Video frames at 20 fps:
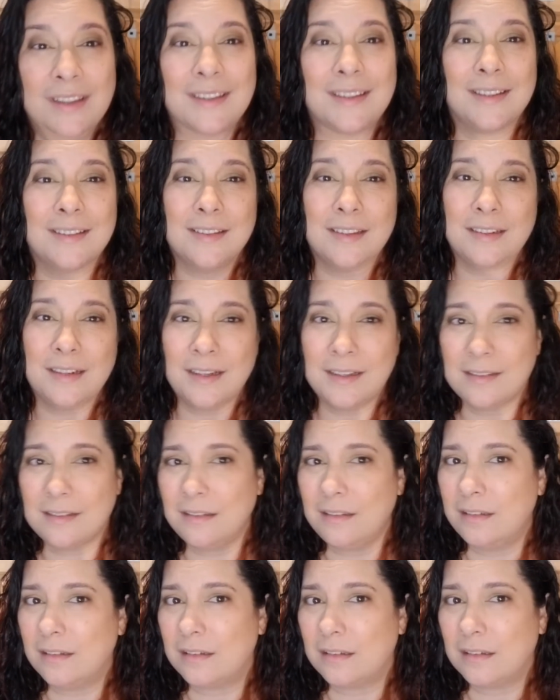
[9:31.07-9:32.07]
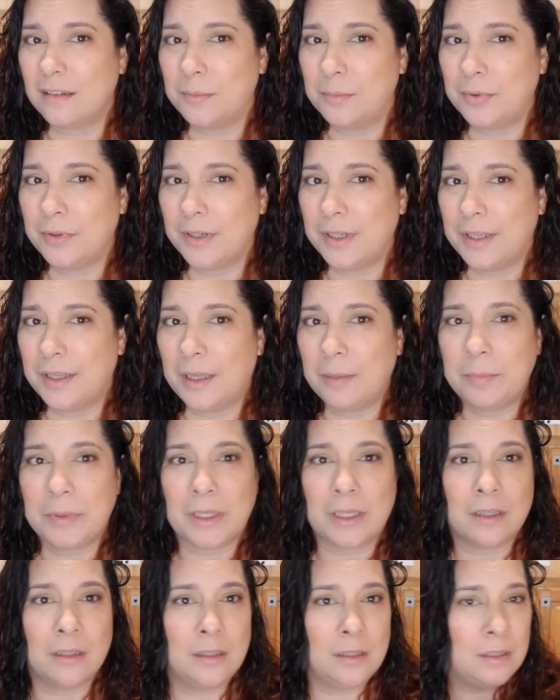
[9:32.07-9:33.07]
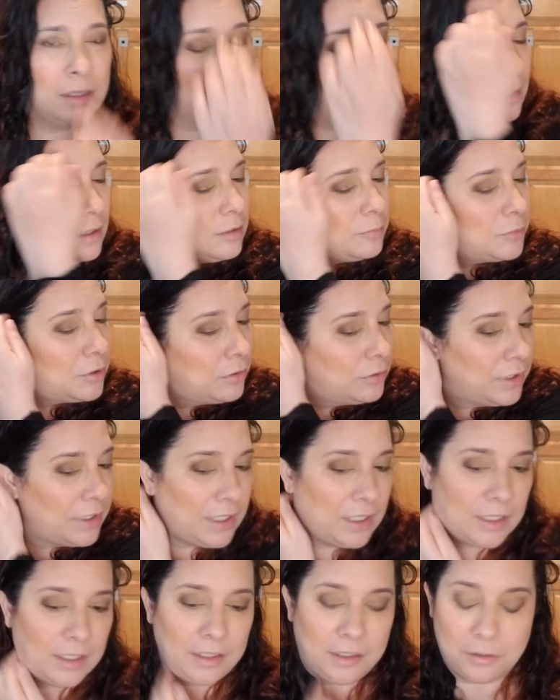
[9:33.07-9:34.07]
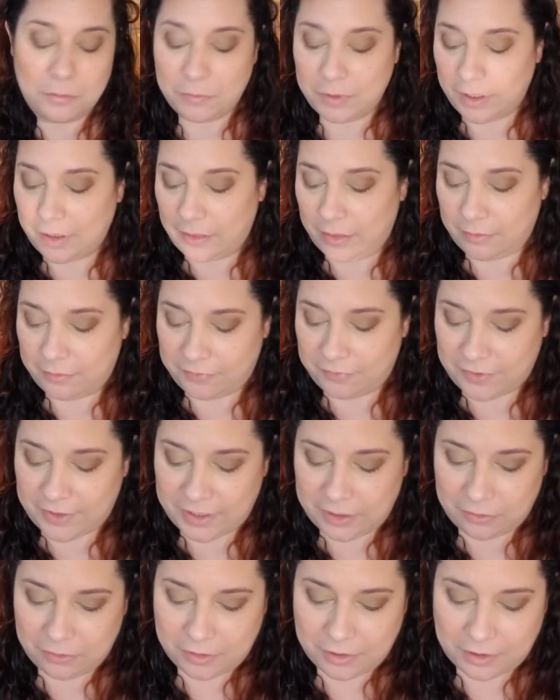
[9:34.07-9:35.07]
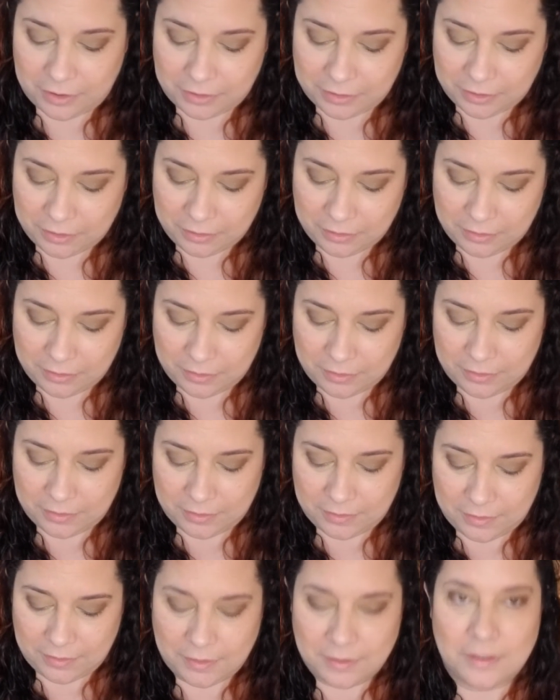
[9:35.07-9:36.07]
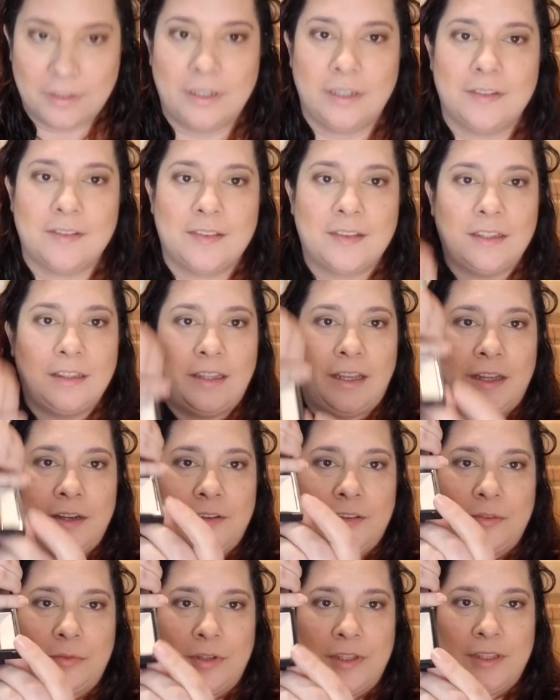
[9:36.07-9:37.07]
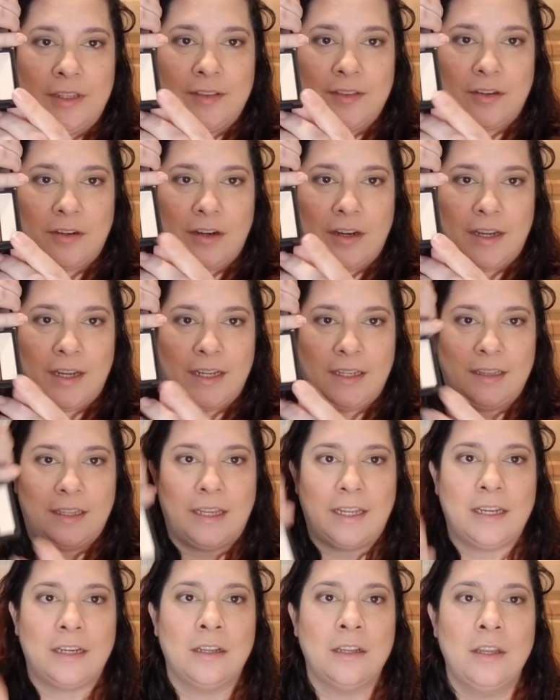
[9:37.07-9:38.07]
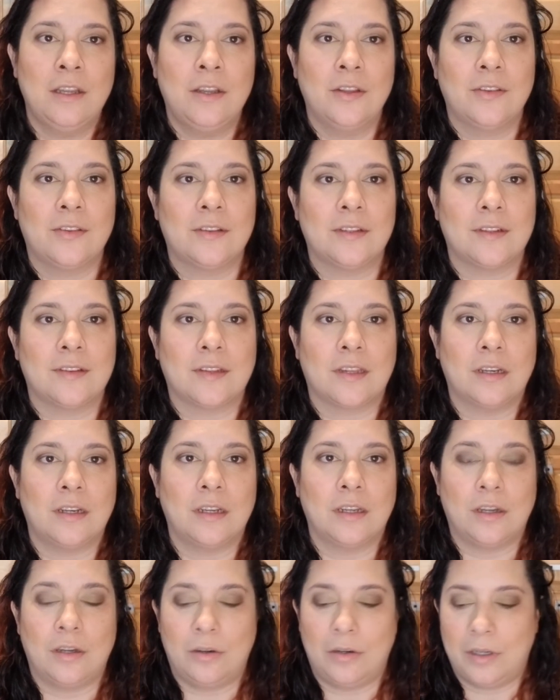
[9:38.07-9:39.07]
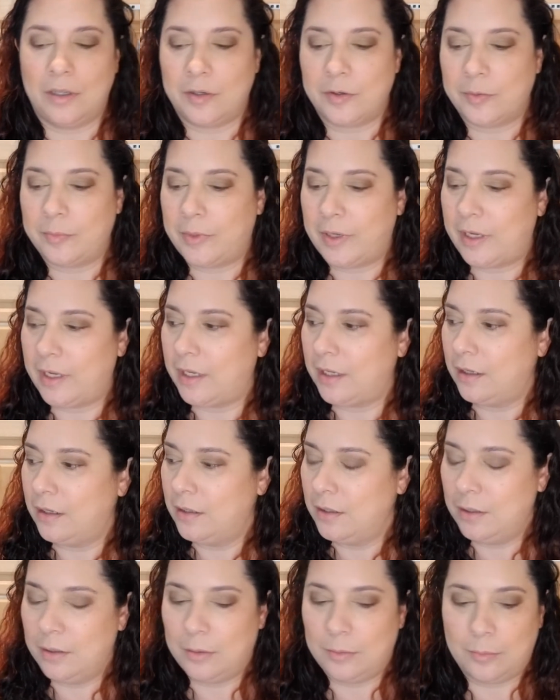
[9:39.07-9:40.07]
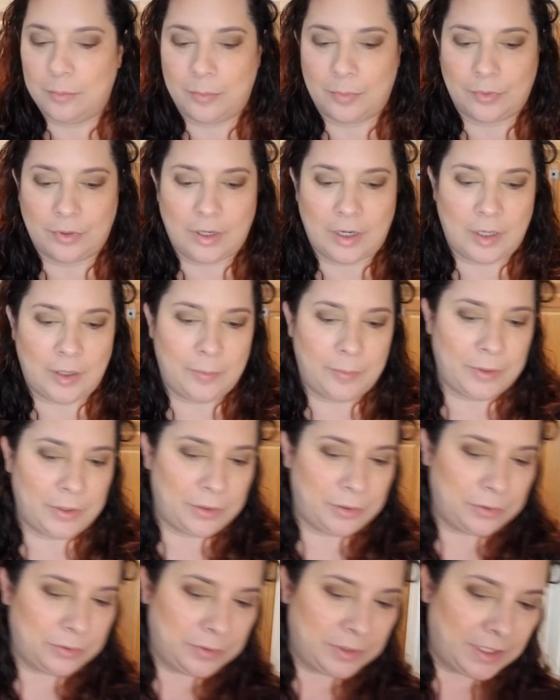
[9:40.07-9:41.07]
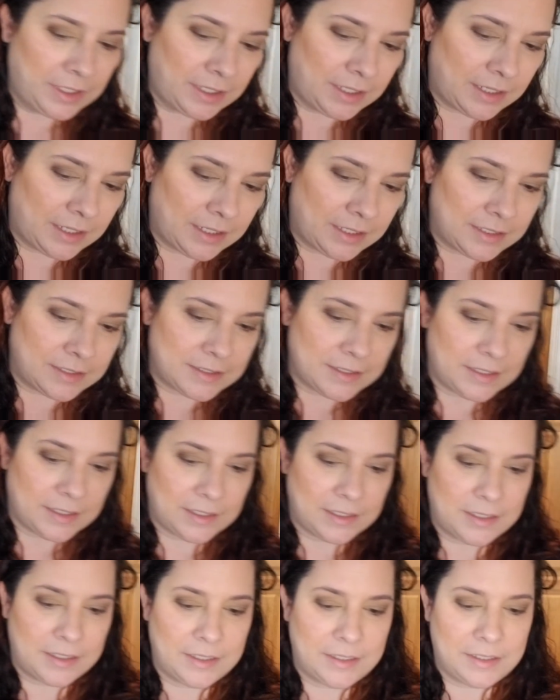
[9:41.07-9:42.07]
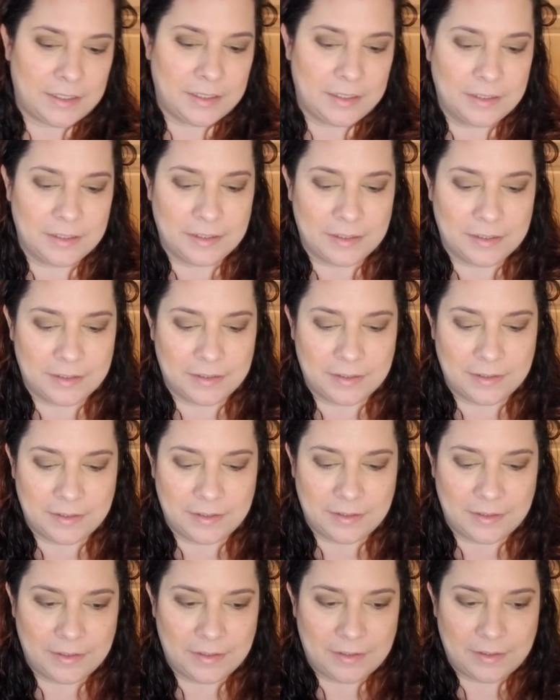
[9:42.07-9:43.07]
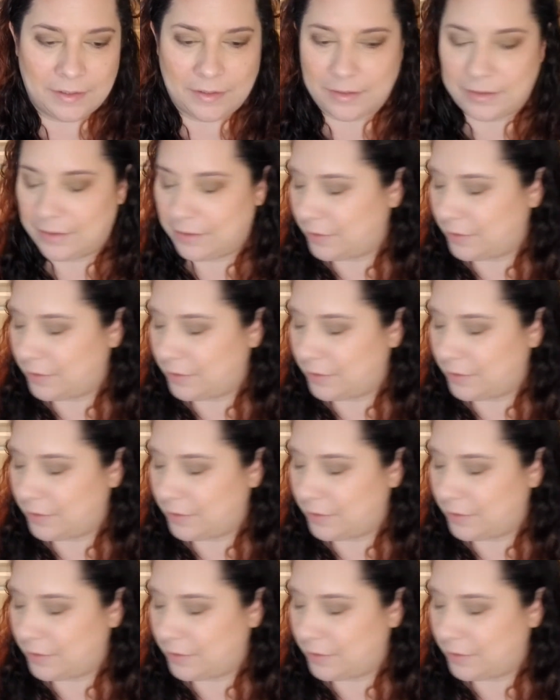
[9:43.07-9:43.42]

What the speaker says: It's a nice look. I'm pretty happy. I'm going in with the final color. That's the lightest one. That's our highlight. So that's going to go under my brow bone and in the